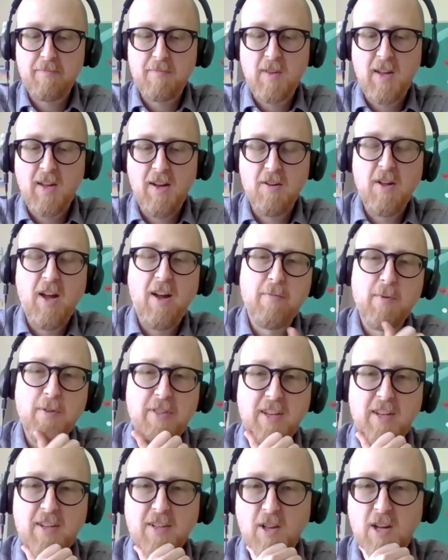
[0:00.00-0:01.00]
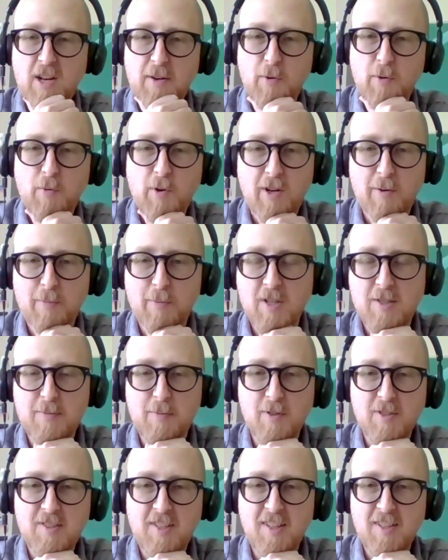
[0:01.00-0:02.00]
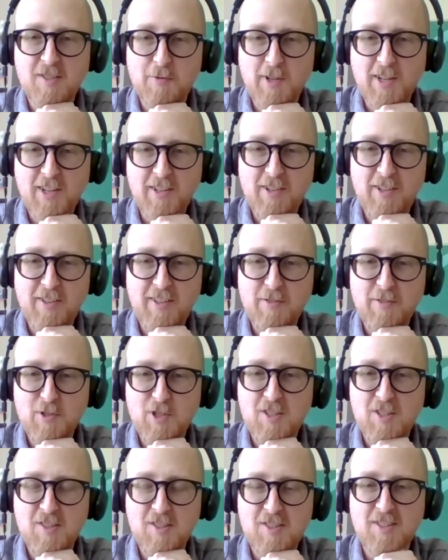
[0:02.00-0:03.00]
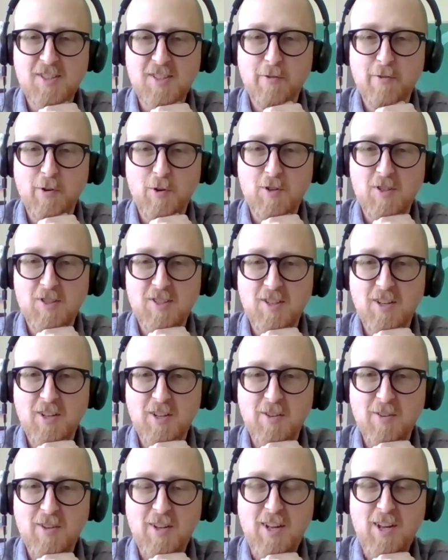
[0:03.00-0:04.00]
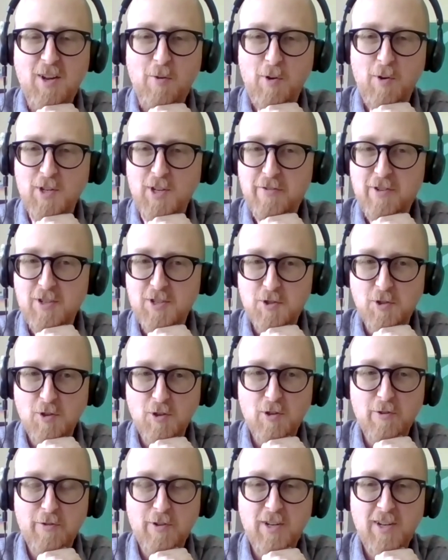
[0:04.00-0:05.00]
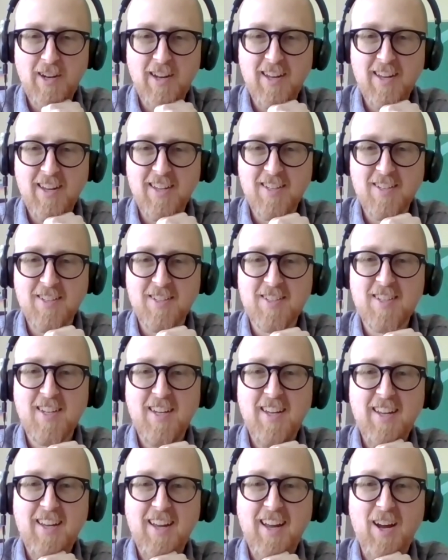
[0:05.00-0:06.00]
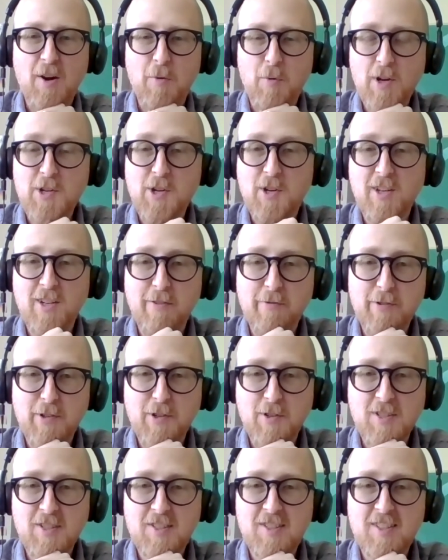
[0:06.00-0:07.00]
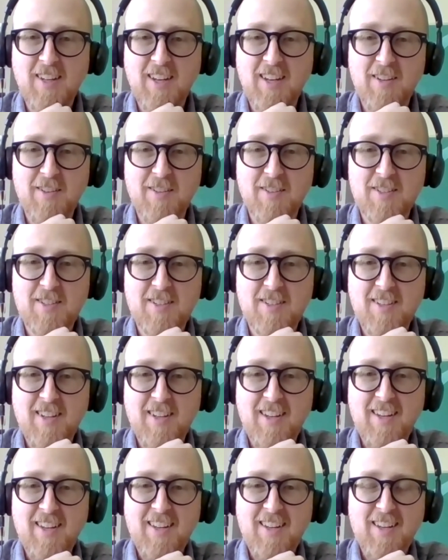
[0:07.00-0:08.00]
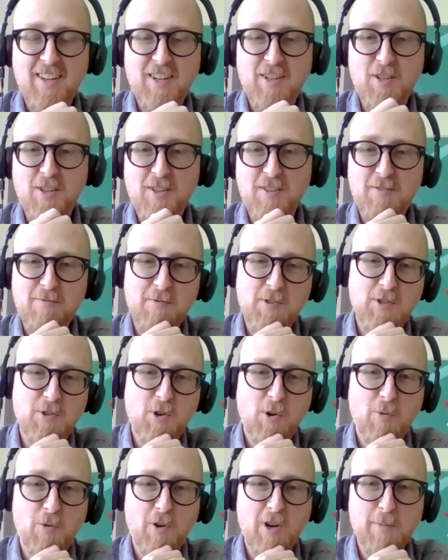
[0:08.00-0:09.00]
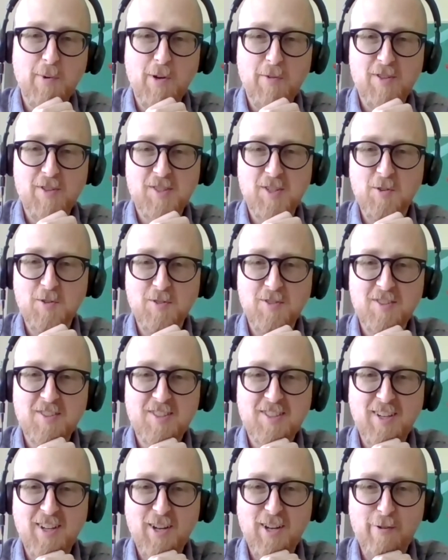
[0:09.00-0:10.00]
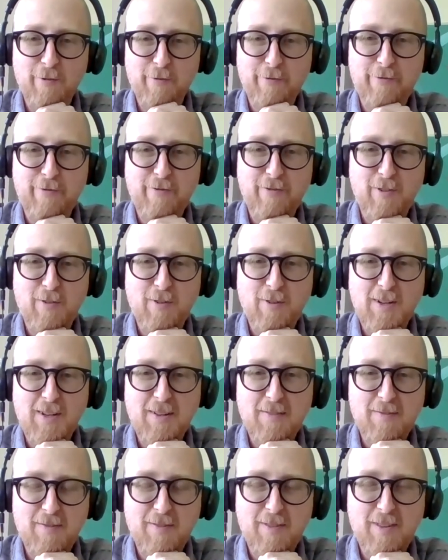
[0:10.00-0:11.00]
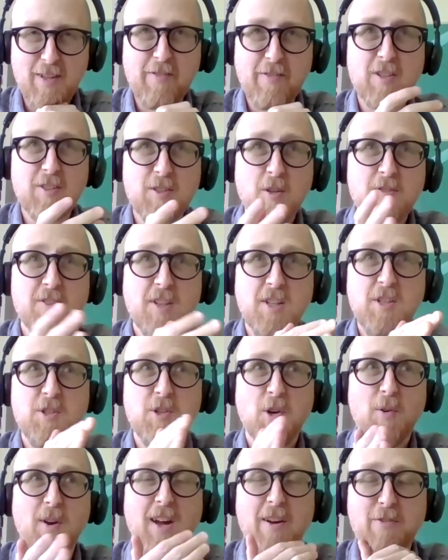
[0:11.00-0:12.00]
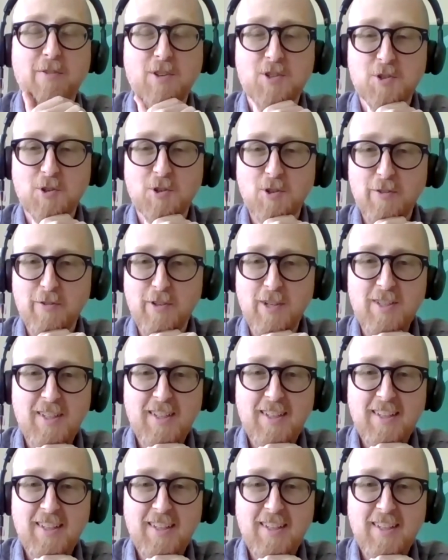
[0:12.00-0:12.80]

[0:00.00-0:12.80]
I've been thinking a lot about what our principal says regularly, which is you focus on what you have control over and what you can influence, and you don't worry about the zones that you don't have control over.